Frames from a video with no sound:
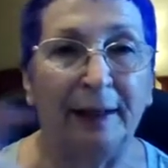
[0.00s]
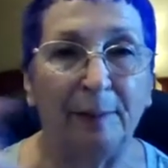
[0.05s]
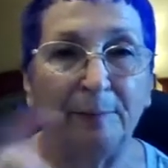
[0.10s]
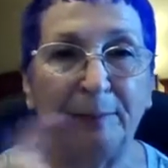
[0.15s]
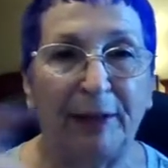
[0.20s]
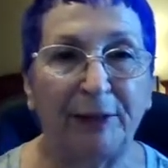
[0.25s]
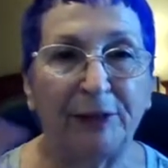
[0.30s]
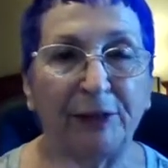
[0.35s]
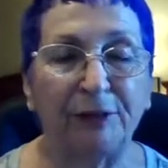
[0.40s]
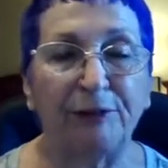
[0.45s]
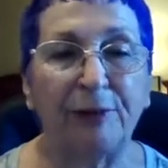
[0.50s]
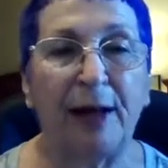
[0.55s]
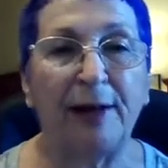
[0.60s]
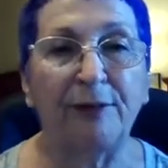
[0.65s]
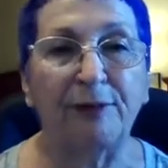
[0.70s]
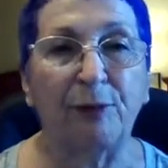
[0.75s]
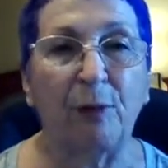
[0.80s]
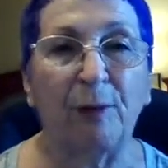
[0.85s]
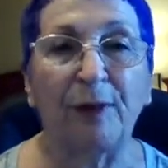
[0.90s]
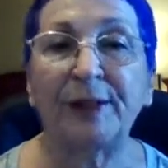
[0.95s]

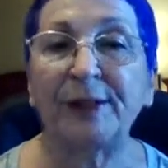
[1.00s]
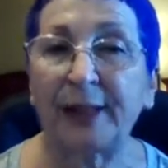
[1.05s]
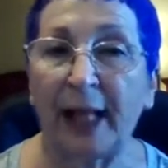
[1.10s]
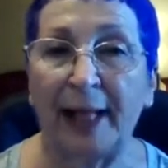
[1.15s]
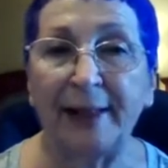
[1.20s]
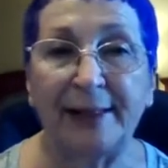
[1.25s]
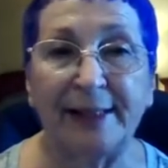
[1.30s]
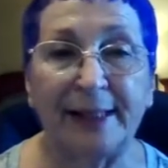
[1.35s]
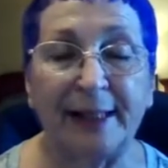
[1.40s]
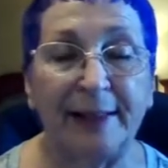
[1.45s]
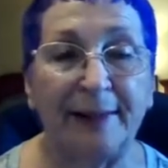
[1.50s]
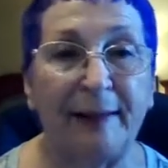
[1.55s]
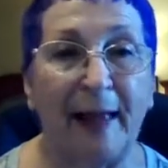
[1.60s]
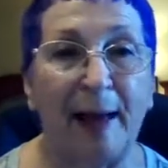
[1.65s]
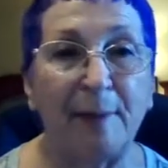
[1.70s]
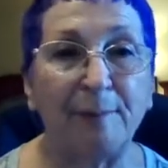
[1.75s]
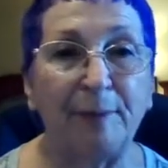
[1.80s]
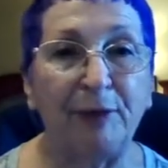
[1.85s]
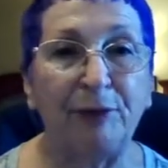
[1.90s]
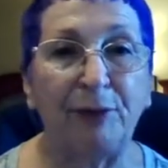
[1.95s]
petrified forest. I'd seen
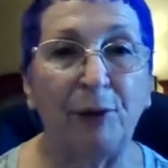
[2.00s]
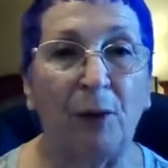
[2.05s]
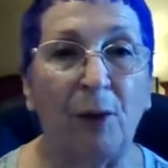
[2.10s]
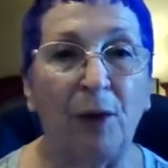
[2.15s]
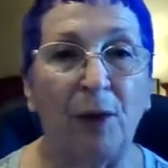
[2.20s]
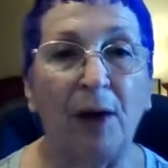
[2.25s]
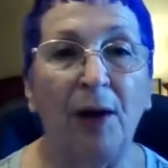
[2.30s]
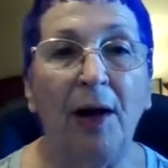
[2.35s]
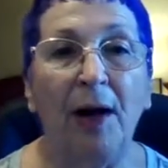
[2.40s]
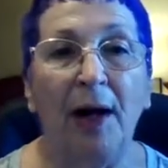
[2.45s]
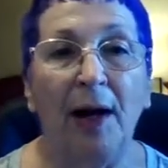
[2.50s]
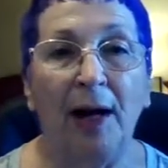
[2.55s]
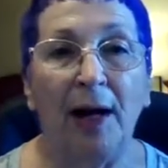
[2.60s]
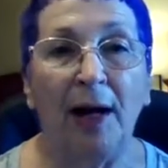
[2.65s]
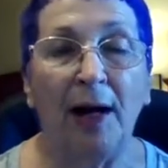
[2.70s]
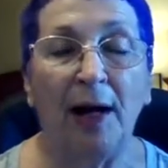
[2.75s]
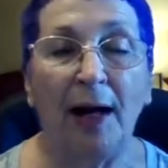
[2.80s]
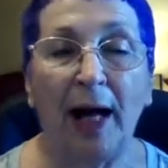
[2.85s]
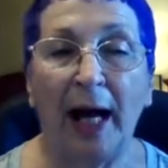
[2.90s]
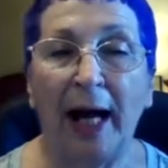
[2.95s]
that before.
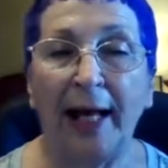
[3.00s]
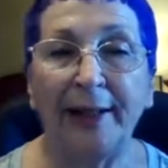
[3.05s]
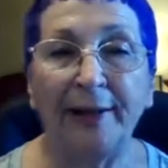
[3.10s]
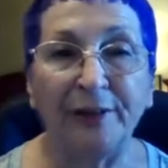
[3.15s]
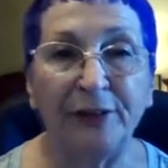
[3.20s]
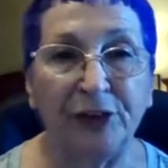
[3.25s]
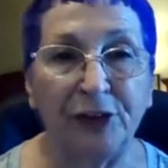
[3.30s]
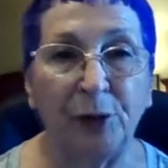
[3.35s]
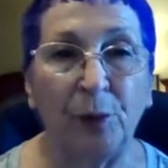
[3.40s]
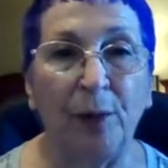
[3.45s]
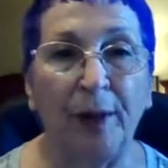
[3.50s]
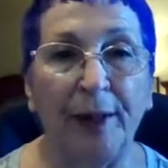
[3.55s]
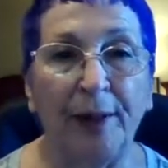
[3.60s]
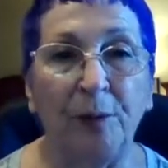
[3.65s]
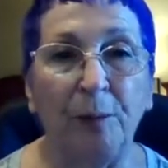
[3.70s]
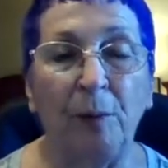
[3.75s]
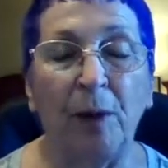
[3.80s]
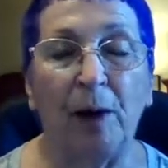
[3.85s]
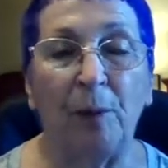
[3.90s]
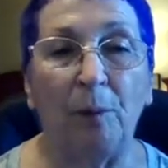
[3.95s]
I
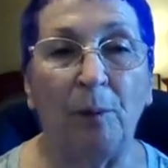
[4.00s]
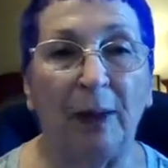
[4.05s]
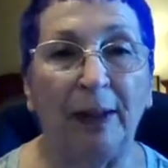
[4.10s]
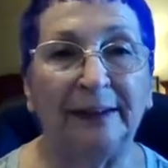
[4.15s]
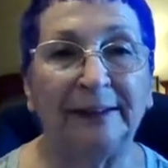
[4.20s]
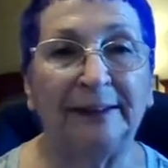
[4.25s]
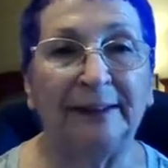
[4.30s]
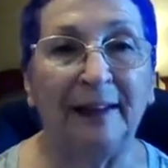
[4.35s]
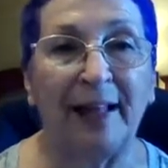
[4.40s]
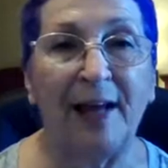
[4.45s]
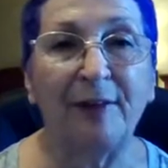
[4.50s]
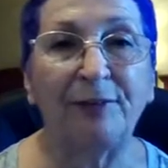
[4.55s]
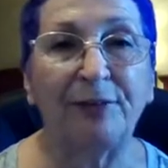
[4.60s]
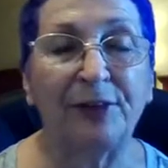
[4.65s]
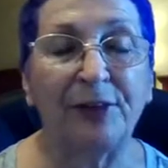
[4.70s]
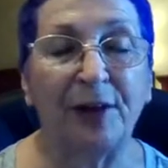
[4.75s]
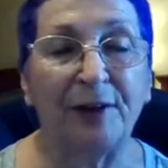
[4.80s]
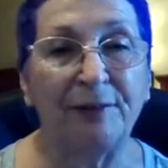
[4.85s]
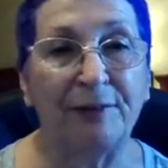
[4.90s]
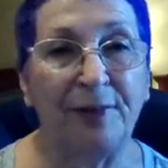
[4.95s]
enjoyed what was
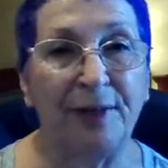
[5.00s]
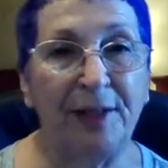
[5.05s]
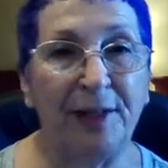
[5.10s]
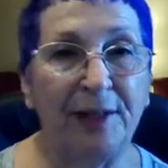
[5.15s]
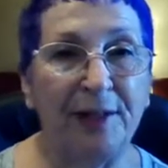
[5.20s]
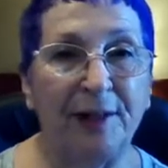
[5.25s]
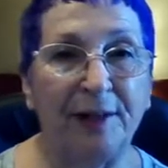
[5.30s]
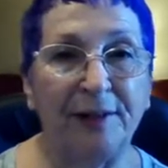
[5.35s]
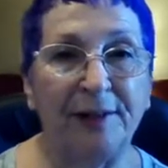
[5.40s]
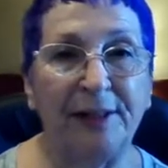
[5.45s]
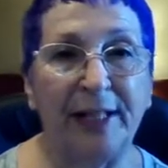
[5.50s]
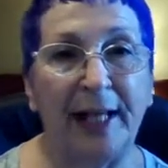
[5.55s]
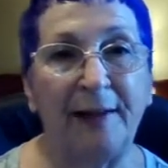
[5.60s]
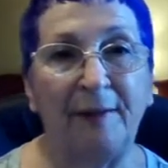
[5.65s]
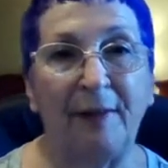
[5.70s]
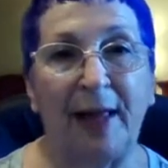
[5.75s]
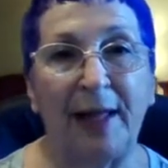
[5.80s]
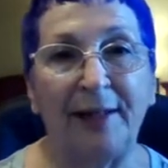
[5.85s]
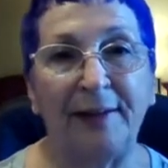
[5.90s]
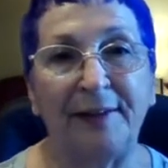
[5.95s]
left of the
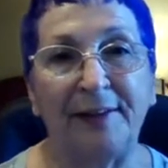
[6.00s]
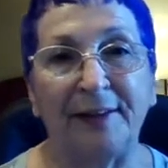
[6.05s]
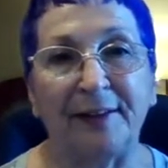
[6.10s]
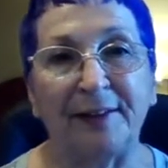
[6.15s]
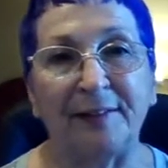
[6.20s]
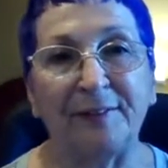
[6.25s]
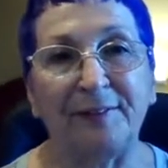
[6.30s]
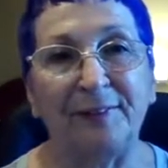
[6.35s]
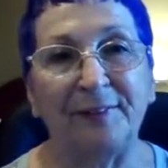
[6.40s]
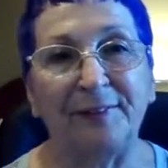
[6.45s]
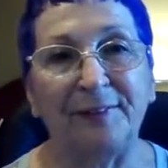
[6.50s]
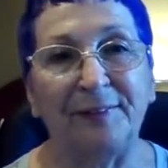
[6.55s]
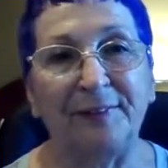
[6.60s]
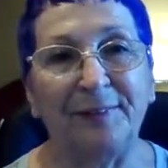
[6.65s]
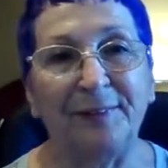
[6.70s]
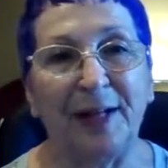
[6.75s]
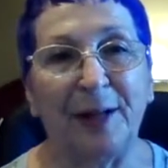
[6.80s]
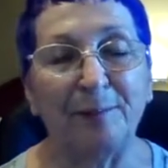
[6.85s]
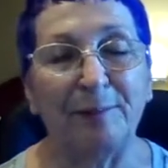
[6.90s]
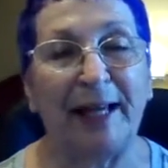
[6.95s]
daylight
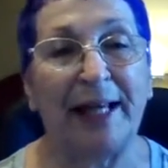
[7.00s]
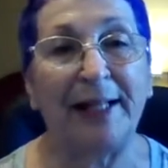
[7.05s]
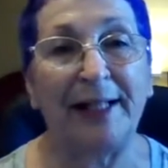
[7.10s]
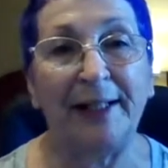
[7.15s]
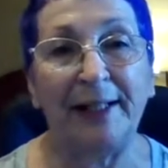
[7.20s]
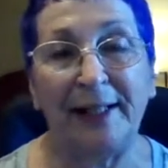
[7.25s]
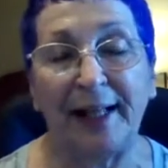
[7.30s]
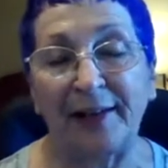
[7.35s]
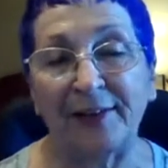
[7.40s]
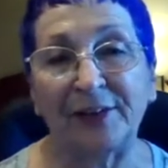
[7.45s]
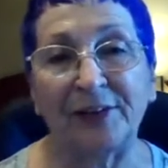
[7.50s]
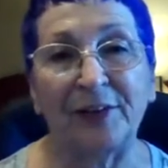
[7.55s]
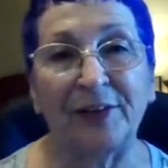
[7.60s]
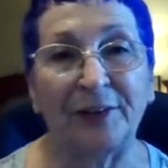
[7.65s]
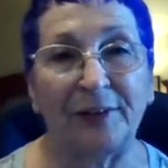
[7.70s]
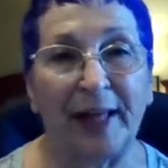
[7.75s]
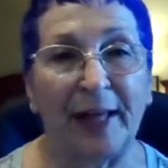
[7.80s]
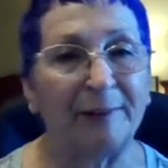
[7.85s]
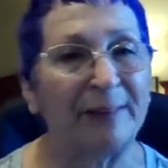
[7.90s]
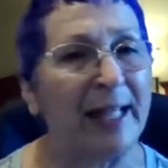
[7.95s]
painted
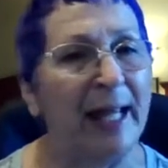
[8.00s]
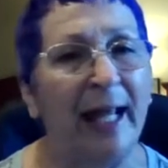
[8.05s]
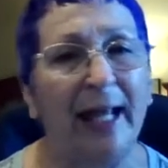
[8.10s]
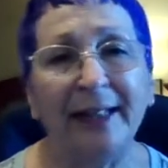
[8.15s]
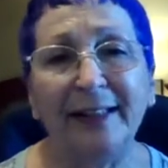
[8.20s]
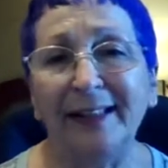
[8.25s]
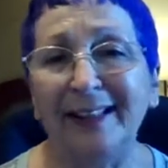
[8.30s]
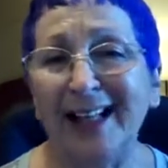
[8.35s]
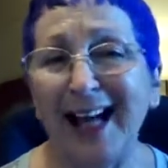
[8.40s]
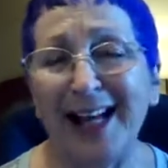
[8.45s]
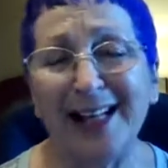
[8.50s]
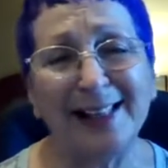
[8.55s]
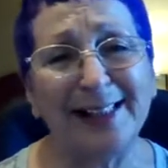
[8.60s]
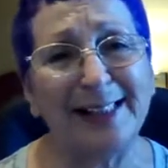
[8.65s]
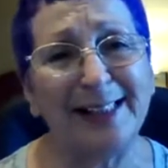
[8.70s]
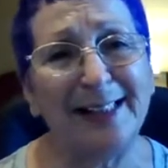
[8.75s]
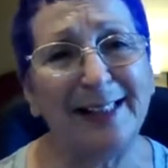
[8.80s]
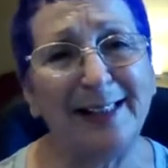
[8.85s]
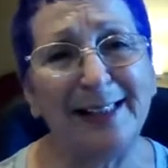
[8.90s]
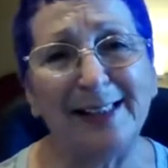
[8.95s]
desert. That you got to
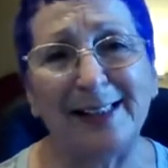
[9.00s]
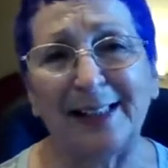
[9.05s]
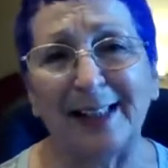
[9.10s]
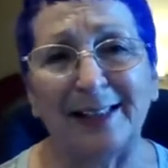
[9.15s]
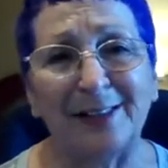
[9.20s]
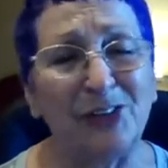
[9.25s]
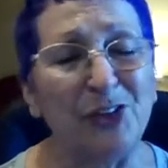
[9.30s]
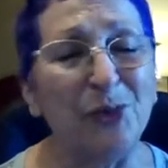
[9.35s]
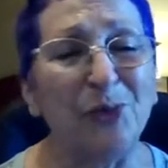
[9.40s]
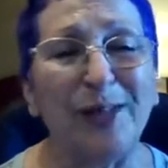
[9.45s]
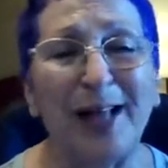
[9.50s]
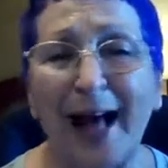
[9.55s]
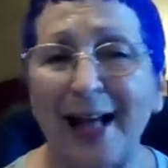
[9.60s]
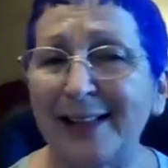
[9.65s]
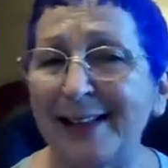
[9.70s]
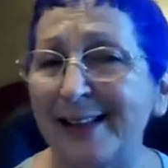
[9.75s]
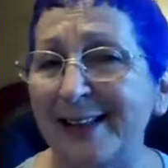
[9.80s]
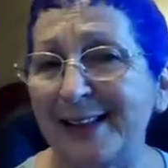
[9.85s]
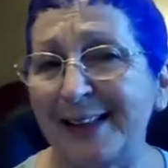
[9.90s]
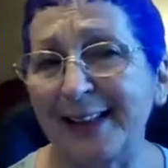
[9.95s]
see these things. You've
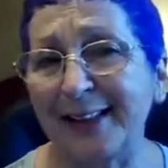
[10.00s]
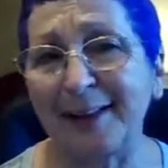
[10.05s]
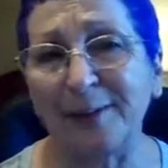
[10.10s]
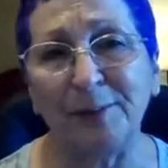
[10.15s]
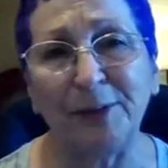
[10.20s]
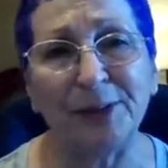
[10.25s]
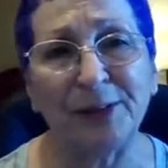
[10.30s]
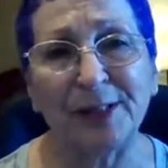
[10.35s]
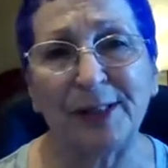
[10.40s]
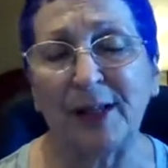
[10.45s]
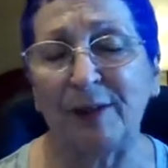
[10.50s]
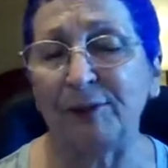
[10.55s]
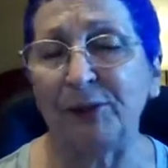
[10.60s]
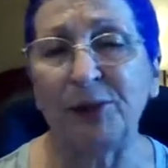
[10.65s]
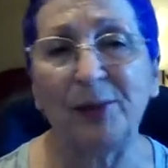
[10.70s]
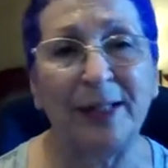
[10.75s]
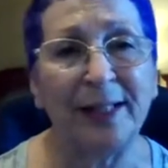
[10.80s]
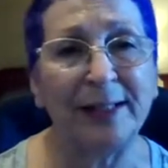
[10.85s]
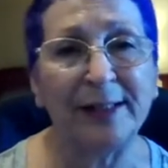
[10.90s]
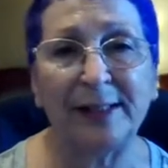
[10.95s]
got to see them yourself.
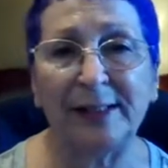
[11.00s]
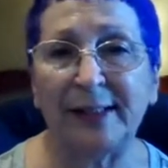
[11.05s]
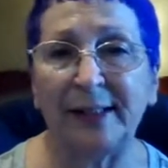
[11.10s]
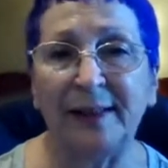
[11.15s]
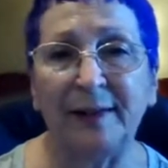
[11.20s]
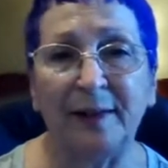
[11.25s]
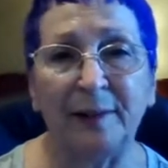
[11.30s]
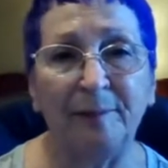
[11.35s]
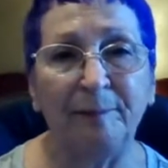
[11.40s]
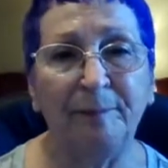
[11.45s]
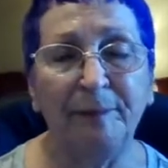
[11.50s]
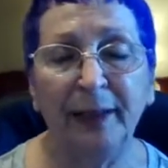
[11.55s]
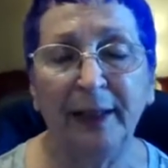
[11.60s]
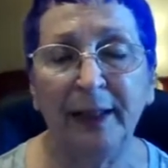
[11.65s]
You can't see them